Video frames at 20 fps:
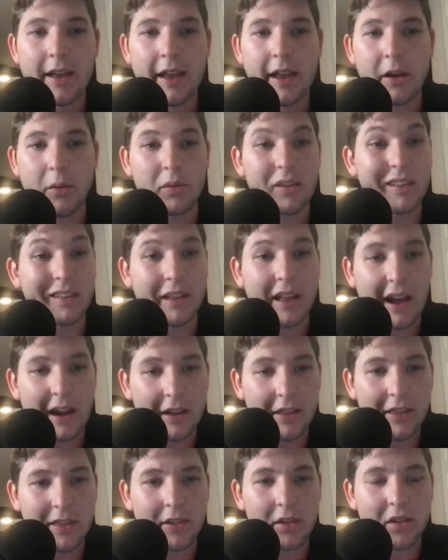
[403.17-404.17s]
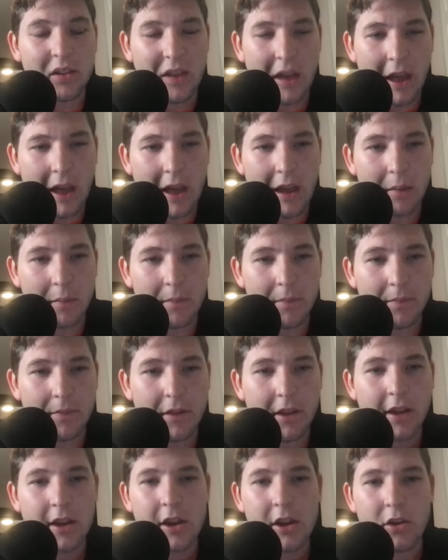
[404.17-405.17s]
and it was a lot of the same.
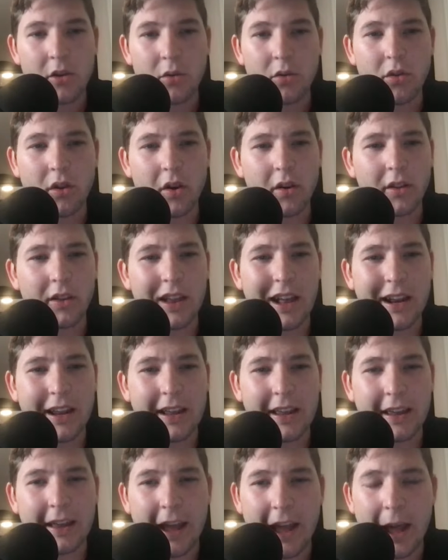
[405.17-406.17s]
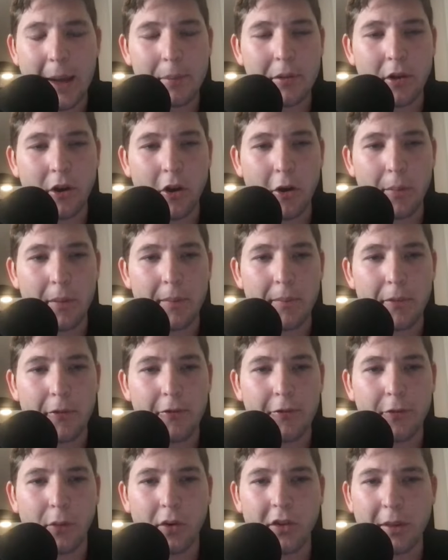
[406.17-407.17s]
You saw a lot of gaps open
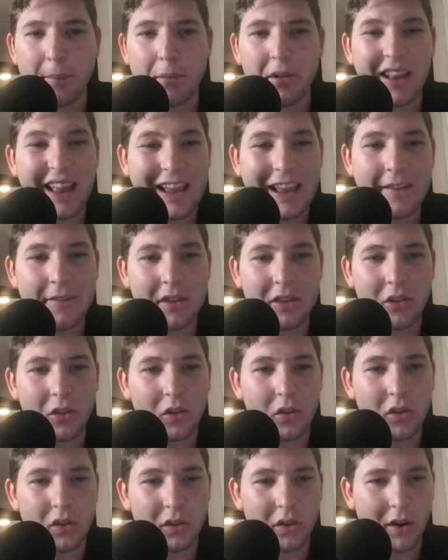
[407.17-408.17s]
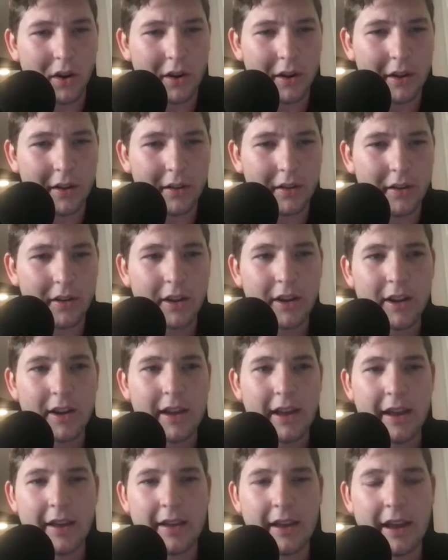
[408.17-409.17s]
before the play even started,
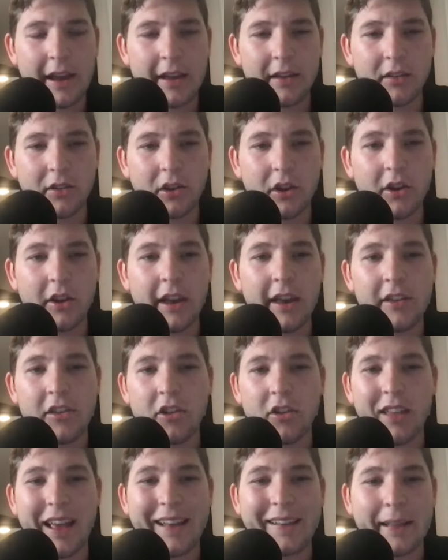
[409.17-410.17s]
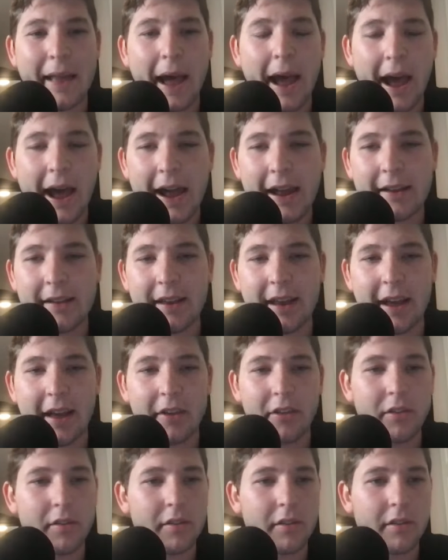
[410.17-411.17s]
and looking just at the eye
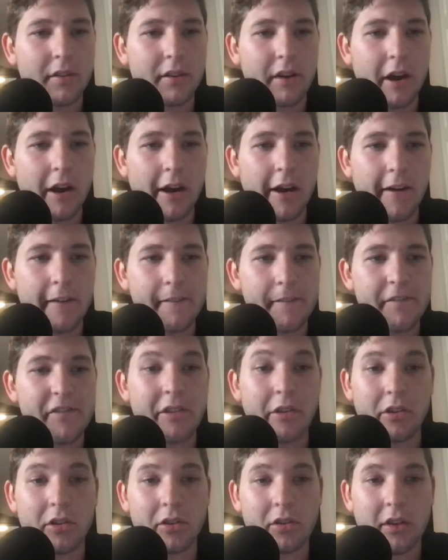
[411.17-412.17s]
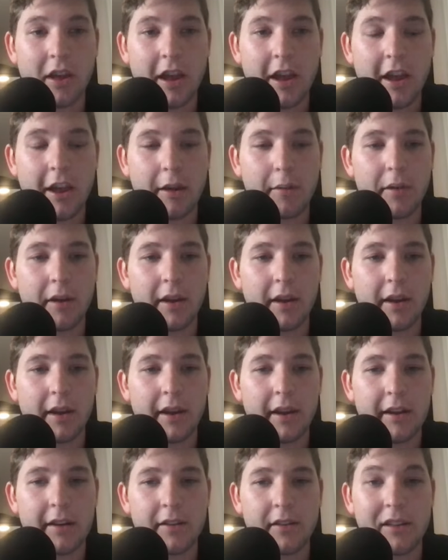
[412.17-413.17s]
test of the scheme
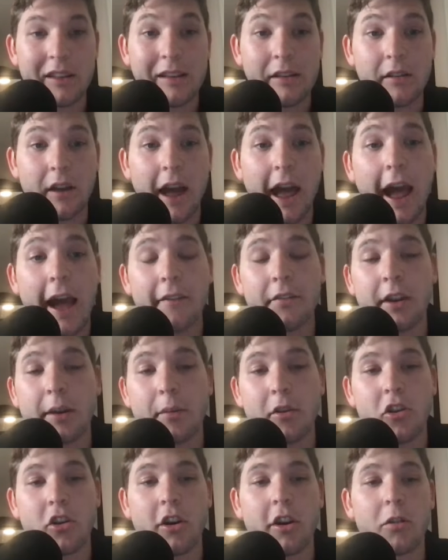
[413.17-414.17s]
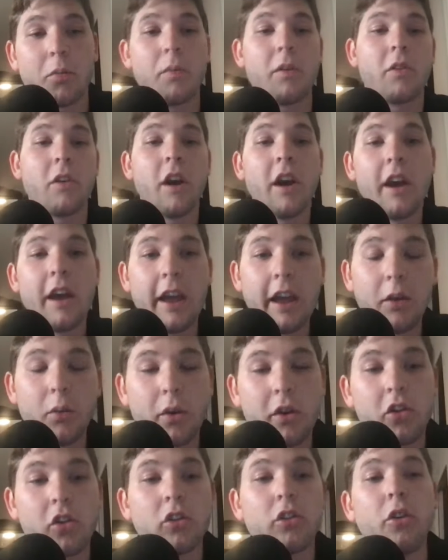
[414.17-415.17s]
and the halftime adjustments, in
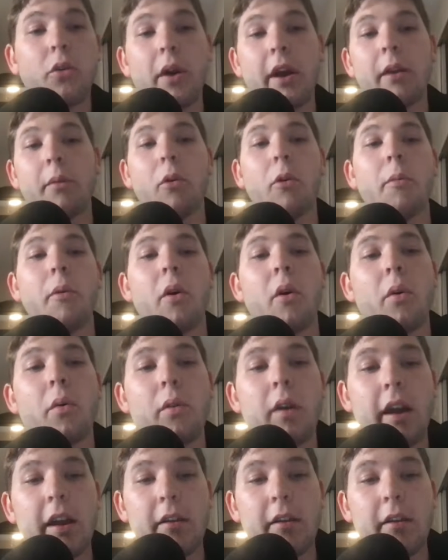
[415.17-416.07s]
which Lou Anarumo